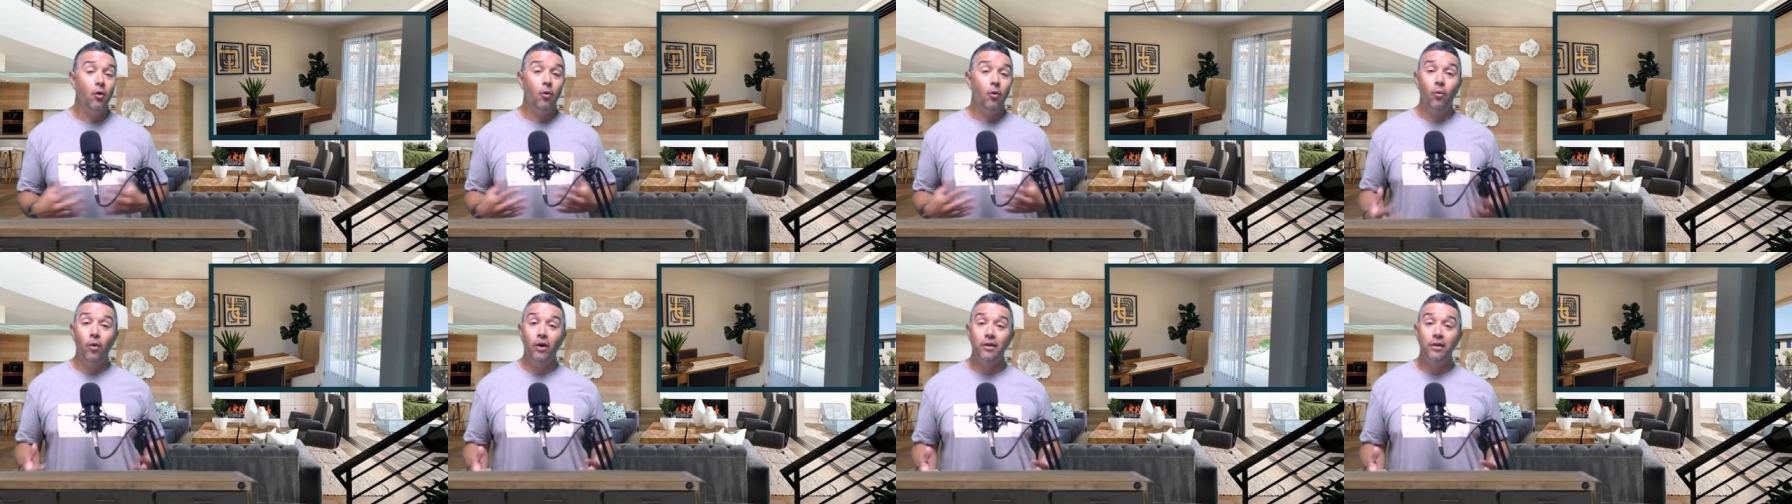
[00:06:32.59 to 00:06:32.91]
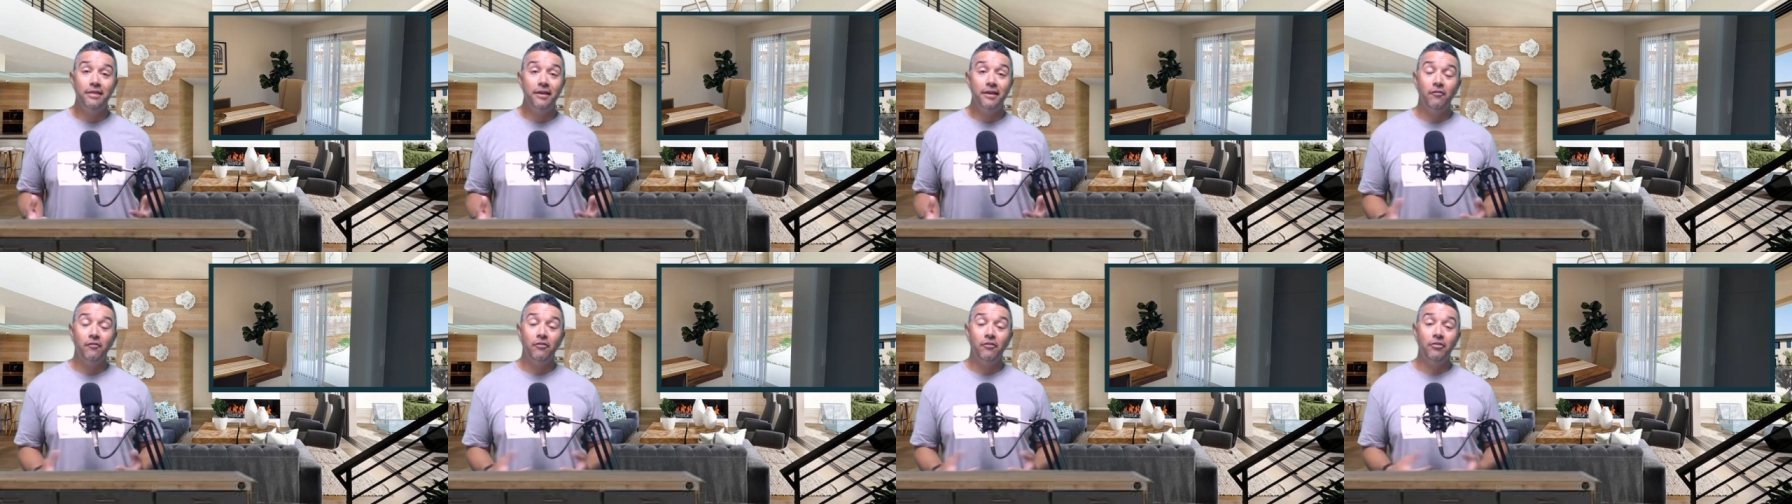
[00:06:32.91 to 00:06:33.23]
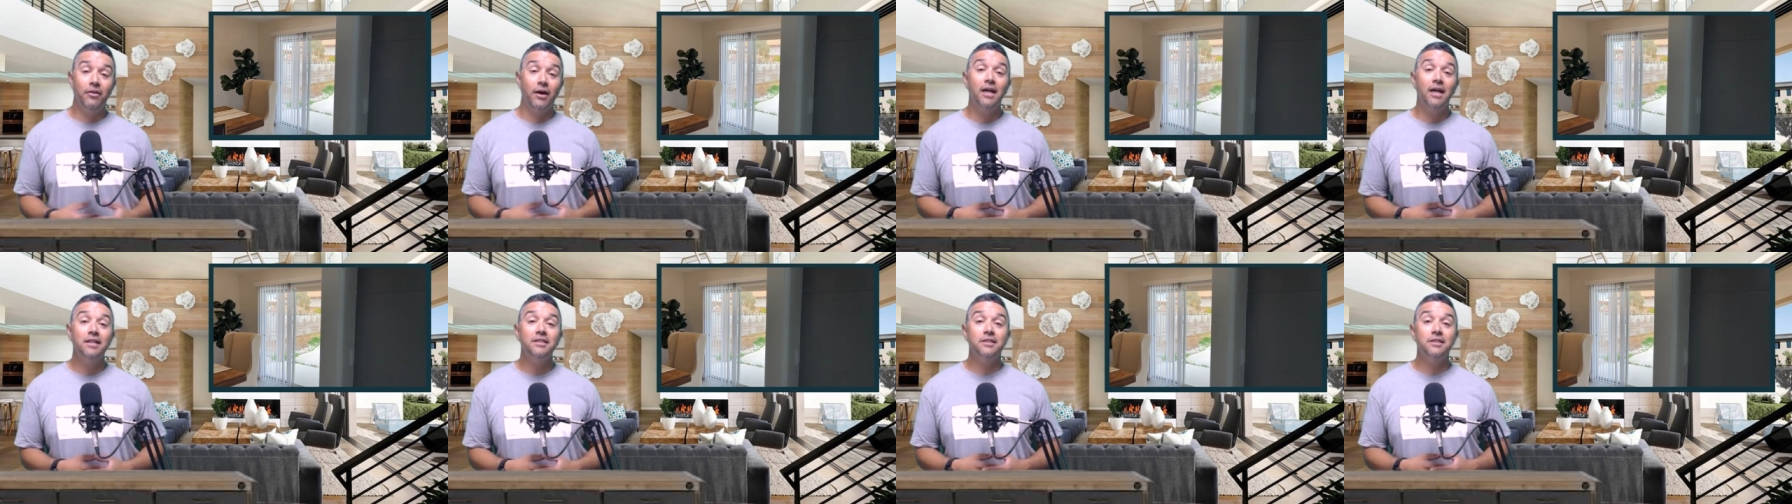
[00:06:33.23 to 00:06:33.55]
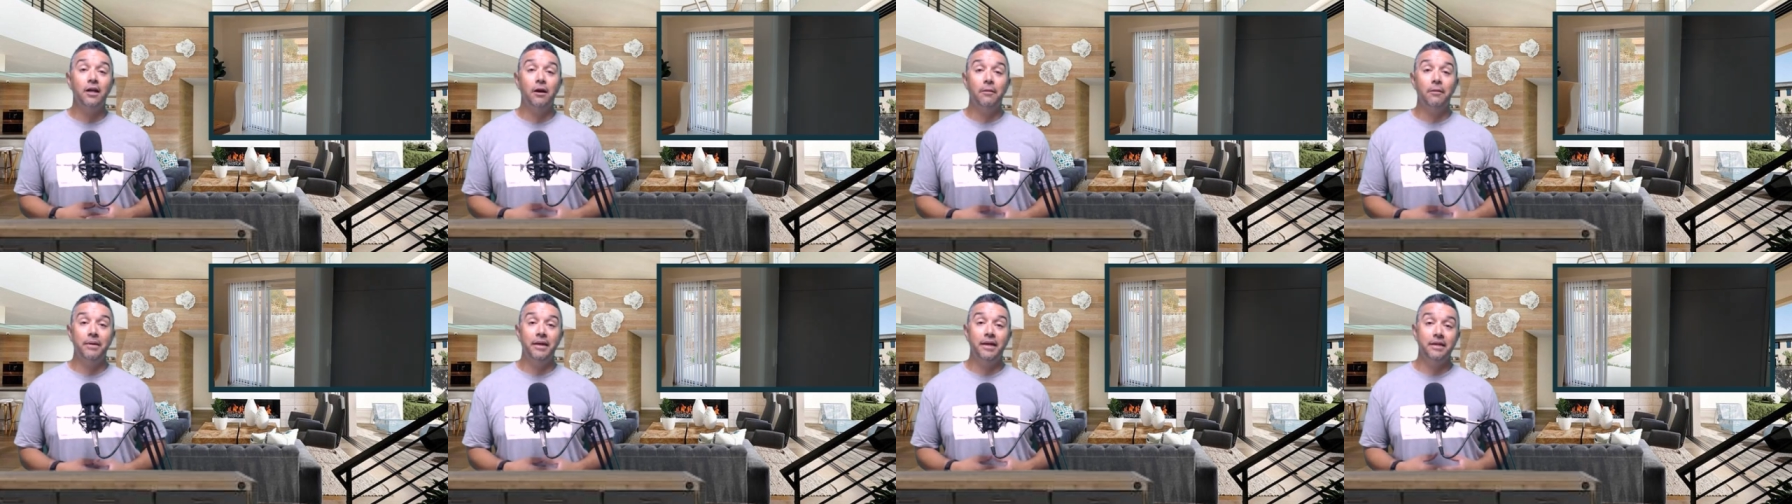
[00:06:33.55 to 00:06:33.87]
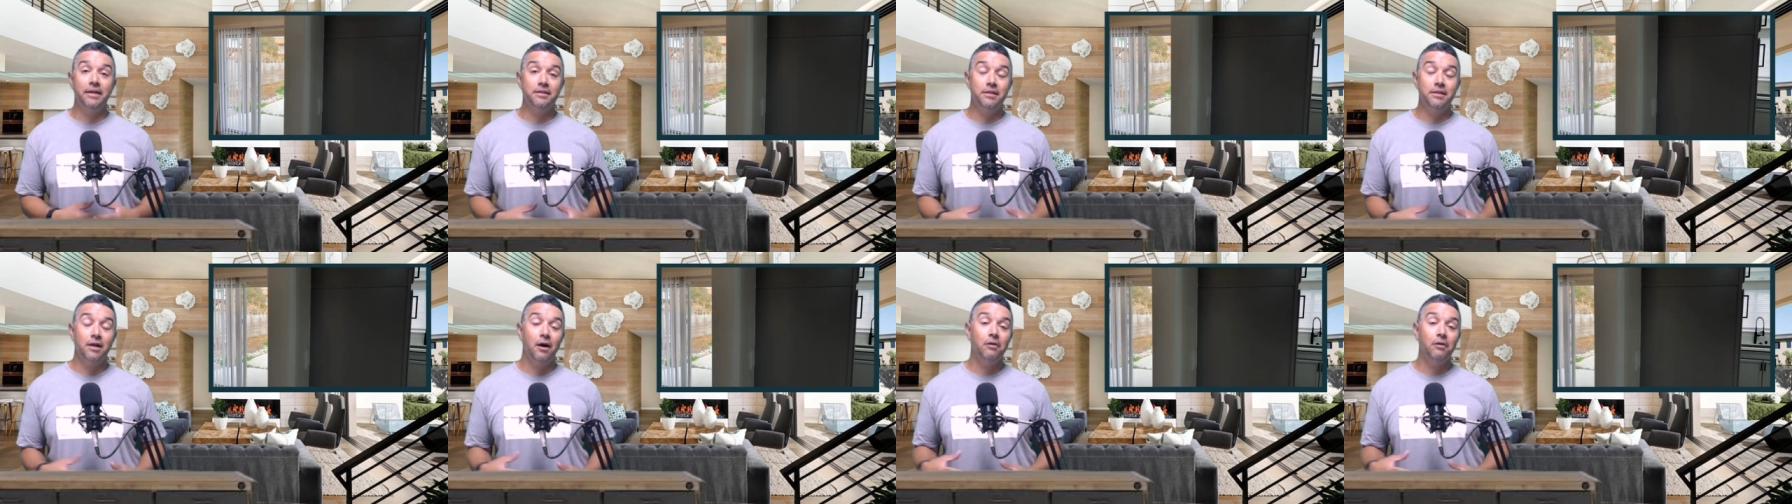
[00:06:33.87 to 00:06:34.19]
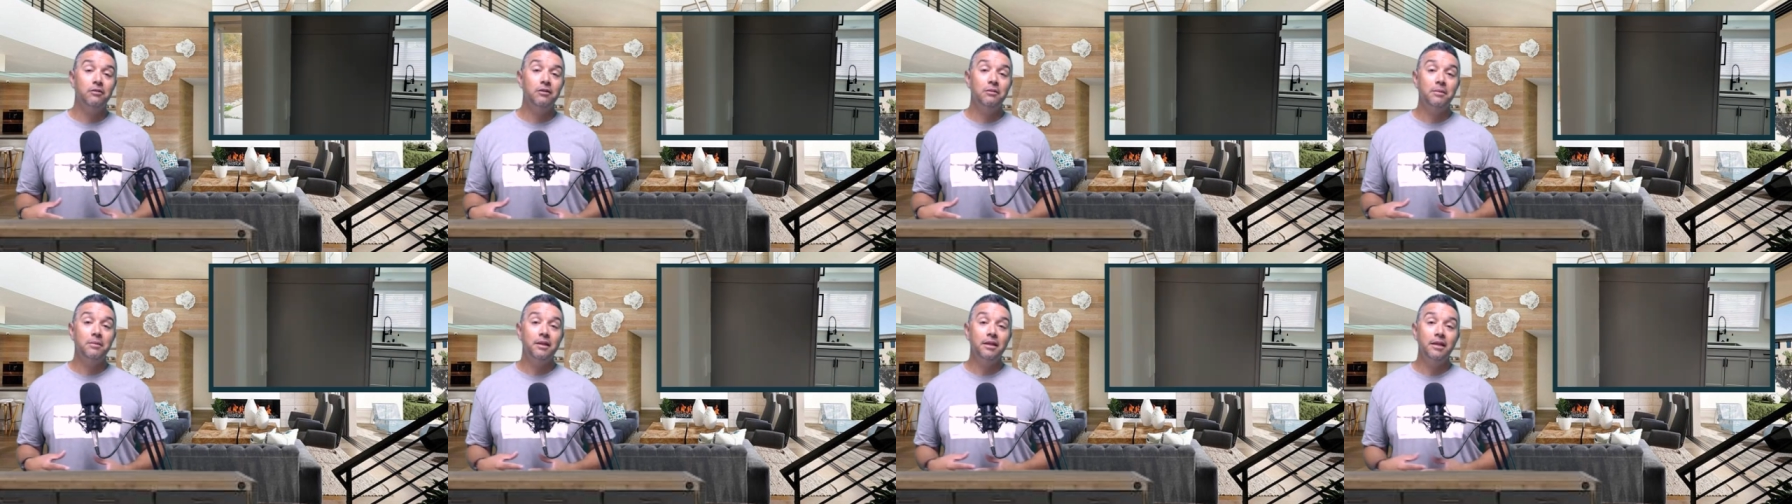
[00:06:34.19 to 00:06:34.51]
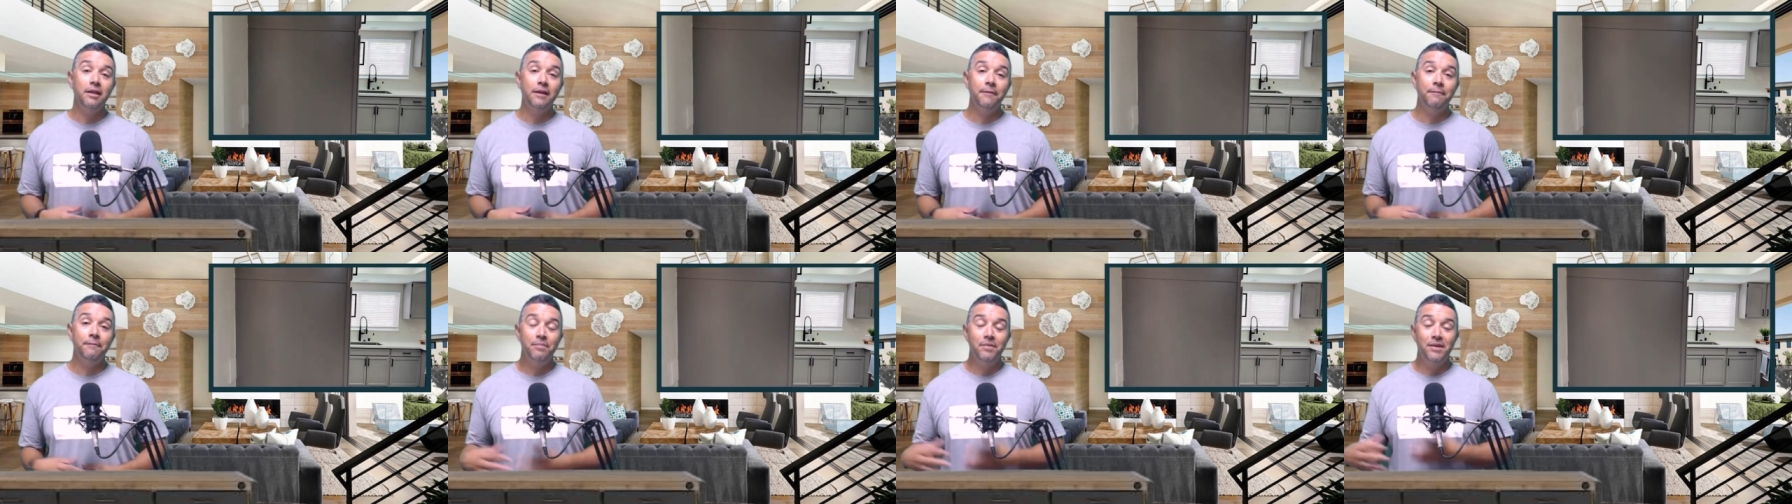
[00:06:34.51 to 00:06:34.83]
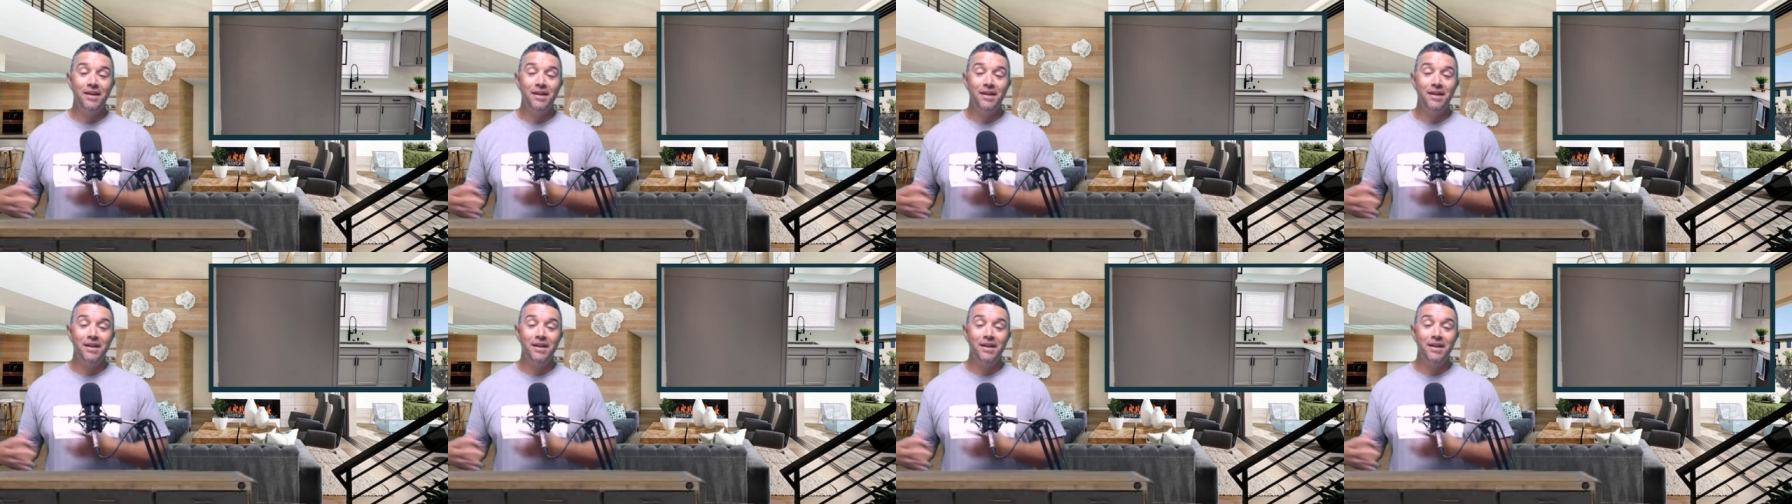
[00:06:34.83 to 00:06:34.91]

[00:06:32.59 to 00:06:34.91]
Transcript: what their thoughts are because ultimately